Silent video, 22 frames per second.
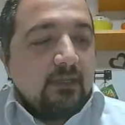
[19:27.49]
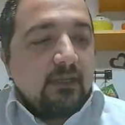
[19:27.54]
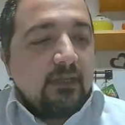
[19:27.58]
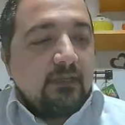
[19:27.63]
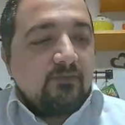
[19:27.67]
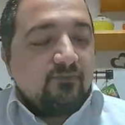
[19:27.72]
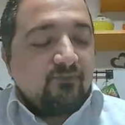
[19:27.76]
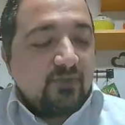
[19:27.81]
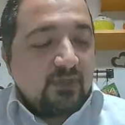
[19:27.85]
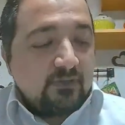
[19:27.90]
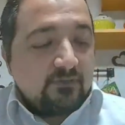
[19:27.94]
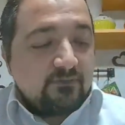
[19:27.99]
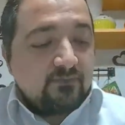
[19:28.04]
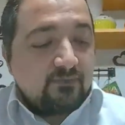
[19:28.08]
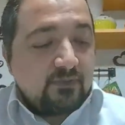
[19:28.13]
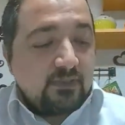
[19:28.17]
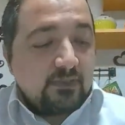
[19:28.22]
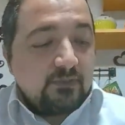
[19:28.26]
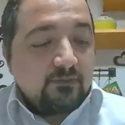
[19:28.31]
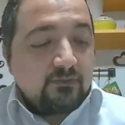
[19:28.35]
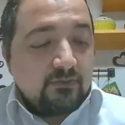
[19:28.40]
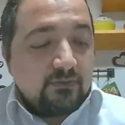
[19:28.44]
and we are
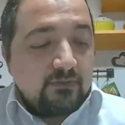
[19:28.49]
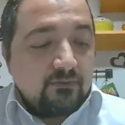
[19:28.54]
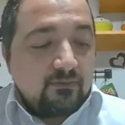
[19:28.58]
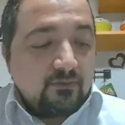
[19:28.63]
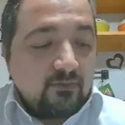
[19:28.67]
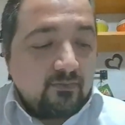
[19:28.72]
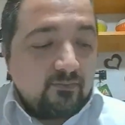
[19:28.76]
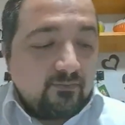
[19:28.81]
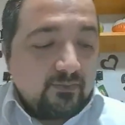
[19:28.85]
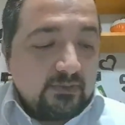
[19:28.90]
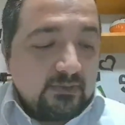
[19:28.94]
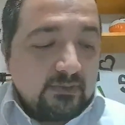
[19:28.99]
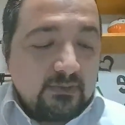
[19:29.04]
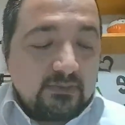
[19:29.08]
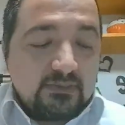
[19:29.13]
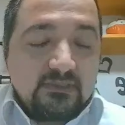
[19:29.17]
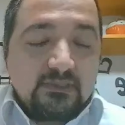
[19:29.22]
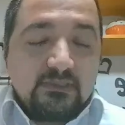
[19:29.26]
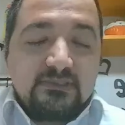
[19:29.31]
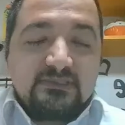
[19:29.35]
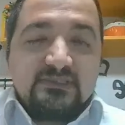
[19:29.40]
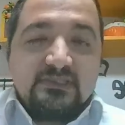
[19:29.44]
trying to
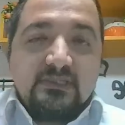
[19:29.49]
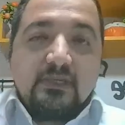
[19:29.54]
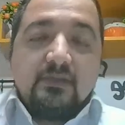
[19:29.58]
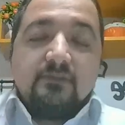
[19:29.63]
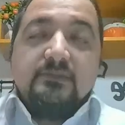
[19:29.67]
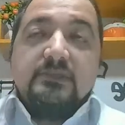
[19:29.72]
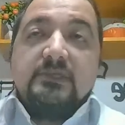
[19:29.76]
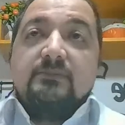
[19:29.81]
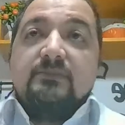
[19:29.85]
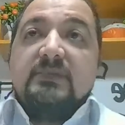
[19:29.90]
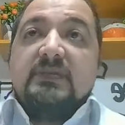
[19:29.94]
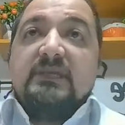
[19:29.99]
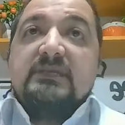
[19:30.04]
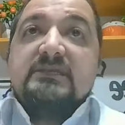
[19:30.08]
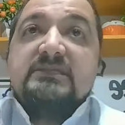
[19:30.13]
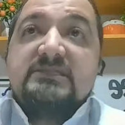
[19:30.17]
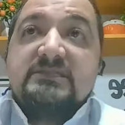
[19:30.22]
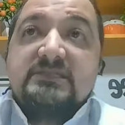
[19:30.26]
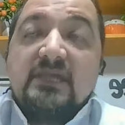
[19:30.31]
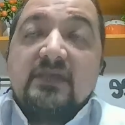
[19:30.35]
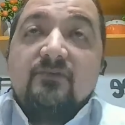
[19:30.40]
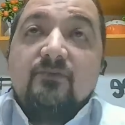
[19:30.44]
CMD be
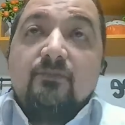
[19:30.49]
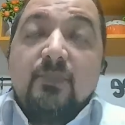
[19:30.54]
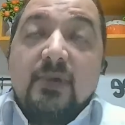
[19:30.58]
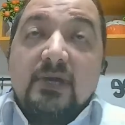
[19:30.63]
in safe.